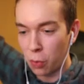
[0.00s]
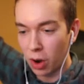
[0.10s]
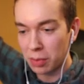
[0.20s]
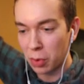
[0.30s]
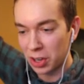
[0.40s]

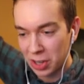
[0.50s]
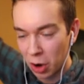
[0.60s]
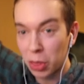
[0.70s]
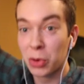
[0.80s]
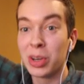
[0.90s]
1 more to
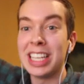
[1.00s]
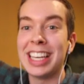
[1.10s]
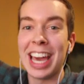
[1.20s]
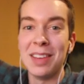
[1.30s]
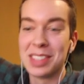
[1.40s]
go. 3
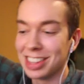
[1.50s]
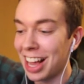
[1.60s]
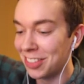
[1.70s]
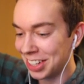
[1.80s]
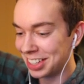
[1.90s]
games
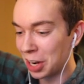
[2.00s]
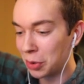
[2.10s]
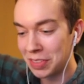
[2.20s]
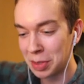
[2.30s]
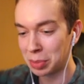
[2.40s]
left until
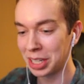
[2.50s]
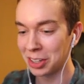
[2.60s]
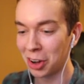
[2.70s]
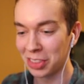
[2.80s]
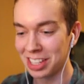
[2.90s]
we've completed
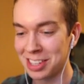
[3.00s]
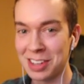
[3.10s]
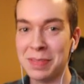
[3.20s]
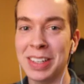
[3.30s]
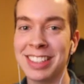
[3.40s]
all the
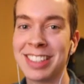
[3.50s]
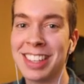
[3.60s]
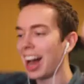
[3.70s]
achievements.